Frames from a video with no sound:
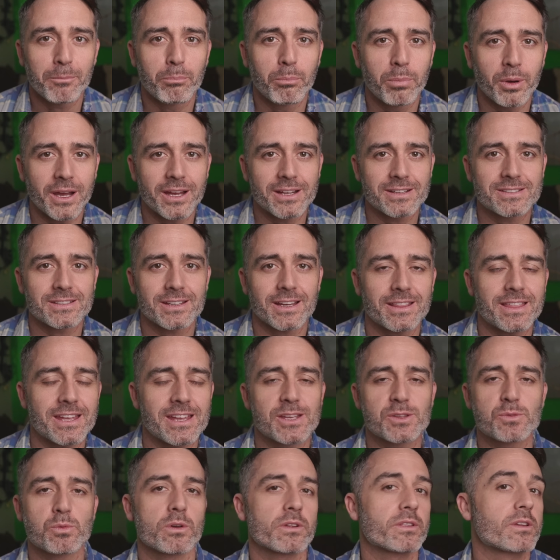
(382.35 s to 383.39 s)
but I think
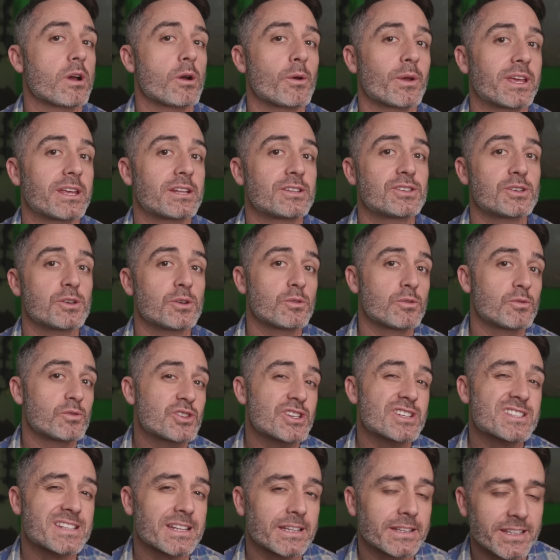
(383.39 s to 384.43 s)
it's worth going into
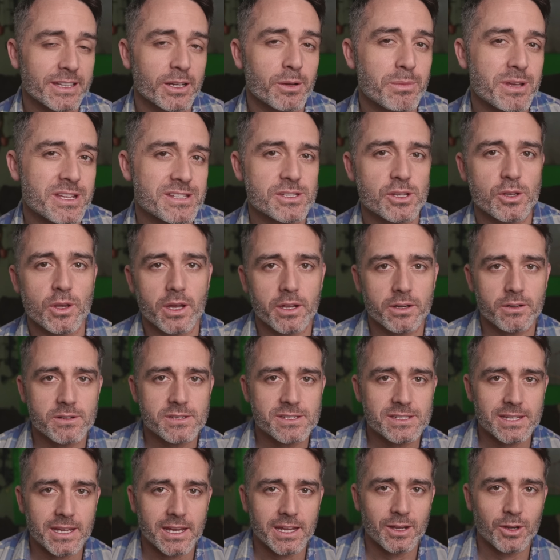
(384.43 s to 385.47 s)
just a little bit so you
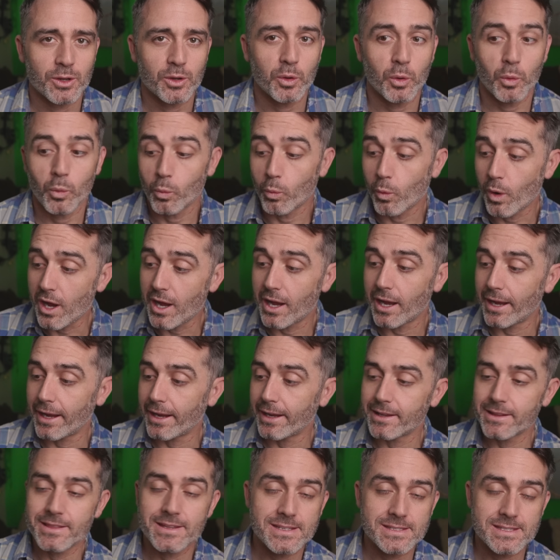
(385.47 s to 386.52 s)
understand
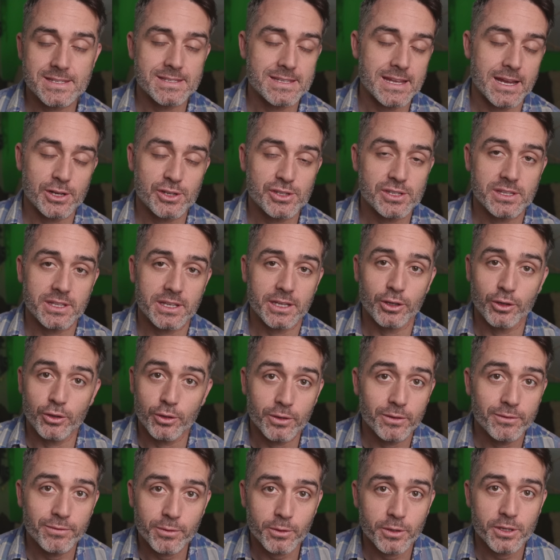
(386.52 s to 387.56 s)
why this is actually
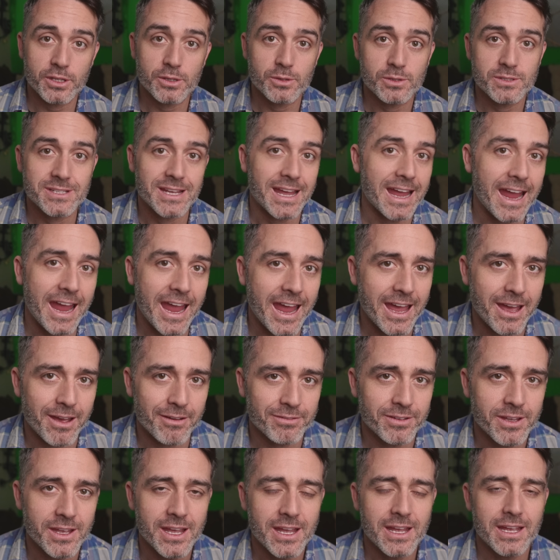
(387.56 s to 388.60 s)
good for you to have.